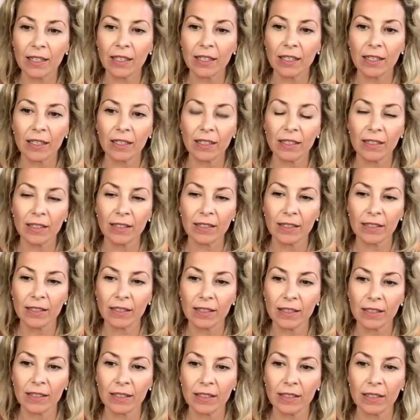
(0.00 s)

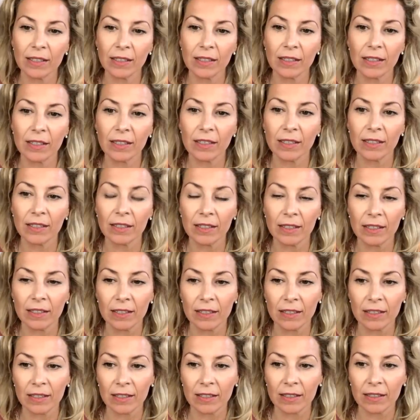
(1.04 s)

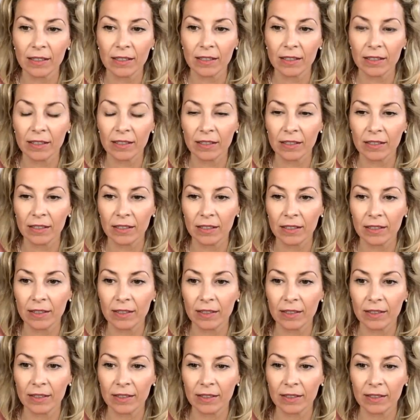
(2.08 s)

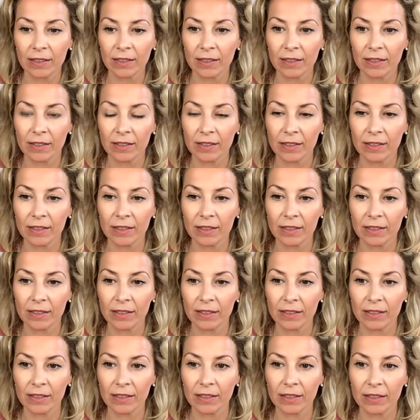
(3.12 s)

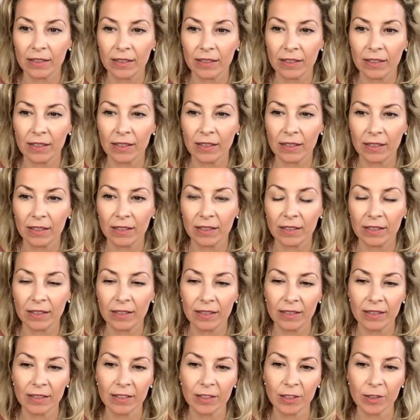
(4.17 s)

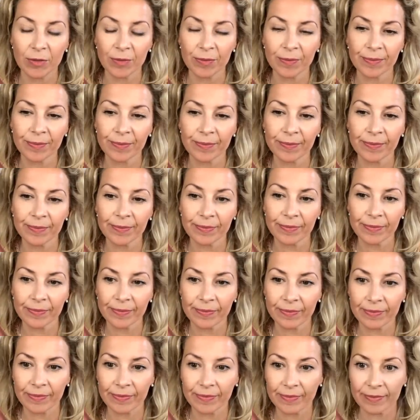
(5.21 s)

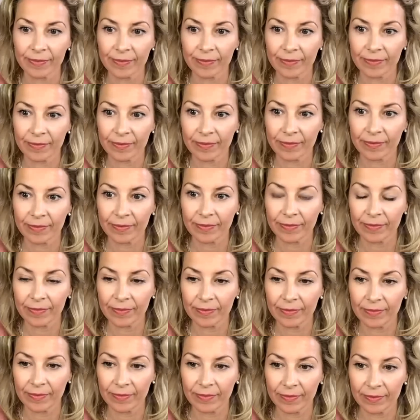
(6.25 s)

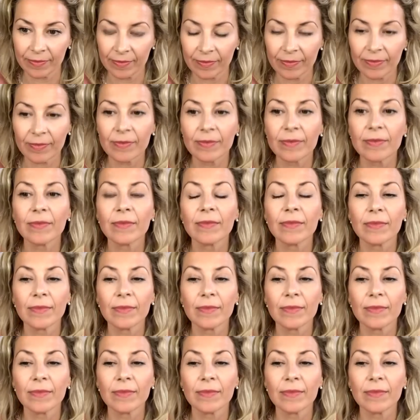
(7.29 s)
(not speaking)